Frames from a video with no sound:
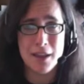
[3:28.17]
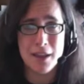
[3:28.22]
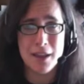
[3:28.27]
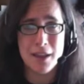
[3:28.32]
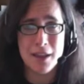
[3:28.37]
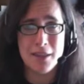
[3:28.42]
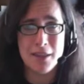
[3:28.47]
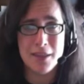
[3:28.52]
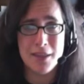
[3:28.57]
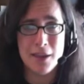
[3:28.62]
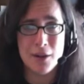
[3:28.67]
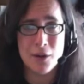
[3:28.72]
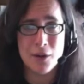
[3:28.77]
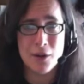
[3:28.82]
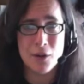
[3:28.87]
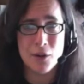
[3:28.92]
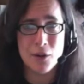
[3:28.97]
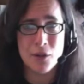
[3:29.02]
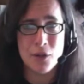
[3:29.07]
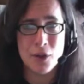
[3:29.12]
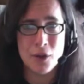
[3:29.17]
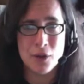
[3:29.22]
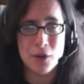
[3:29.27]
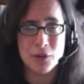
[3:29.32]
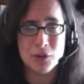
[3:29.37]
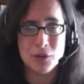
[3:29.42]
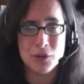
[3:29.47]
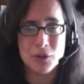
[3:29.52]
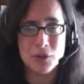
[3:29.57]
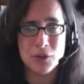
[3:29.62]

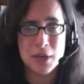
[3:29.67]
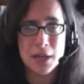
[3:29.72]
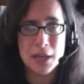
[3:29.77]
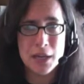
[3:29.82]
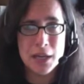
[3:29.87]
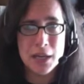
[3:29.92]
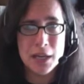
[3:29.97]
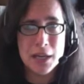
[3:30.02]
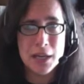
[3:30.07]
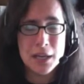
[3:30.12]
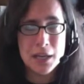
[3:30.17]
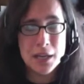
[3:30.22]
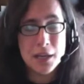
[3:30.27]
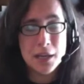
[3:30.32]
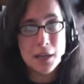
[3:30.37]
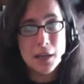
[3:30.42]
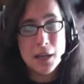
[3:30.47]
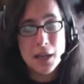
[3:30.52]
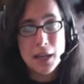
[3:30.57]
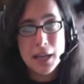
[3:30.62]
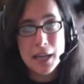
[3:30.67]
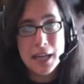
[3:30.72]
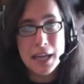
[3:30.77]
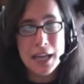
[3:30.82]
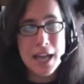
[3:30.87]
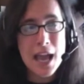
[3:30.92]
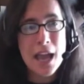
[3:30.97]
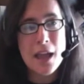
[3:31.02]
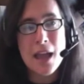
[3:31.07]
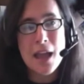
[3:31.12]
there's
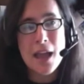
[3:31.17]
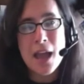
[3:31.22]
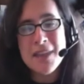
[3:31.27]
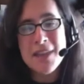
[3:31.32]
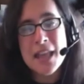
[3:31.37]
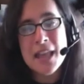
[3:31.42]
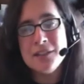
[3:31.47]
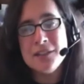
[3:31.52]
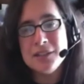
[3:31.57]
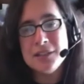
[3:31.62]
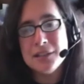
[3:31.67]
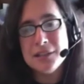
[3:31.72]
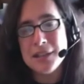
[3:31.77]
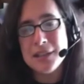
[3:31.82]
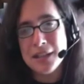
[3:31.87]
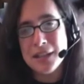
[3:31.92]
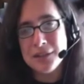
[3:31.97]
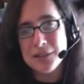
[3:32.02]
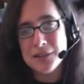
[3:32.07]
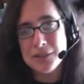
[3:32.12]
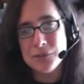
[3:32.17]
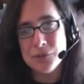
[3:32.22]
that's